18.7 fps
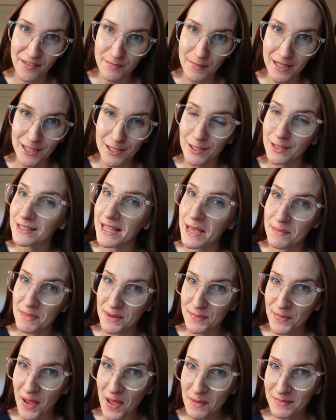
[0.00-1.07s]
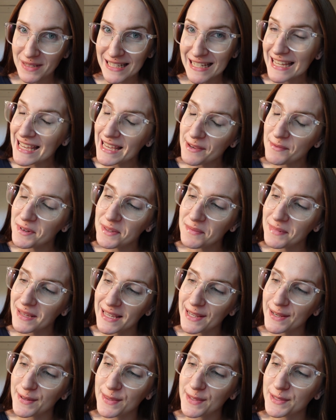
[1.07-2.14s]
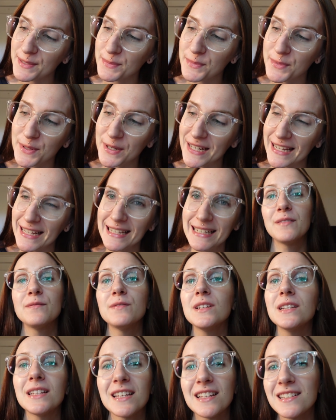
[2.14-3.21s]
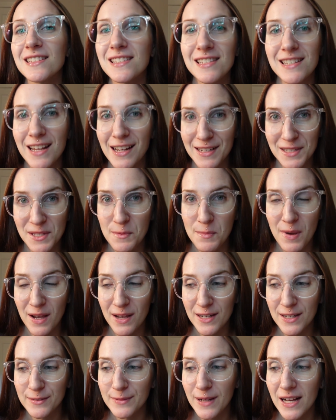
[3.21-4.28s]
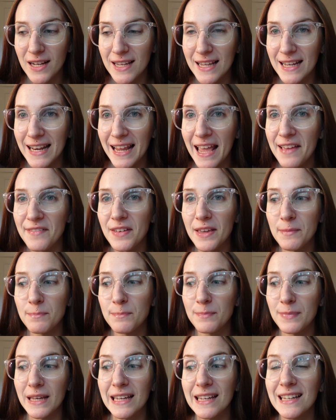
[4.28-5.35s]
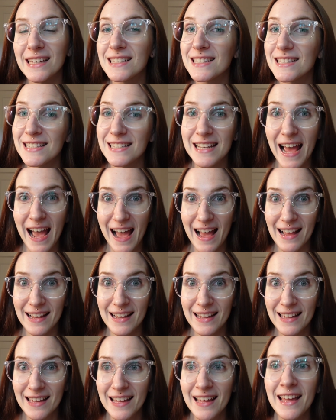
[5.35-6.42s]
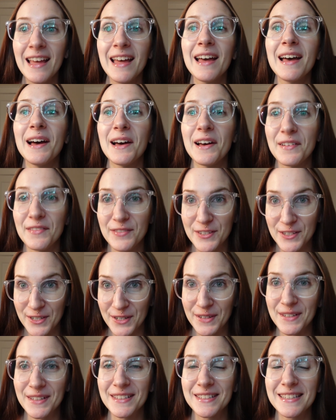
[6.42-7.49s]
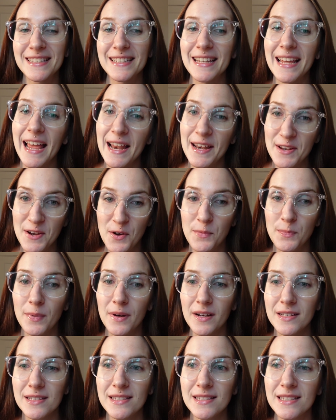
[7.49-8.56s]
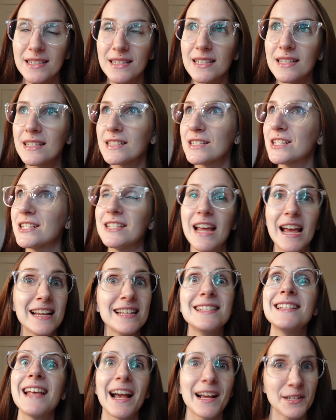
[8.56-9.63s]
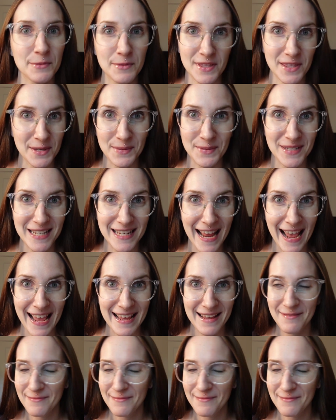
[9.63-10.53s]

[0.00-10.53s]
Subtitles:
my little lemon balm tea with me here this morning. I'm feeling snug as a bug in a rug, and I have a big stack of journals and notebooks to dissect with you today.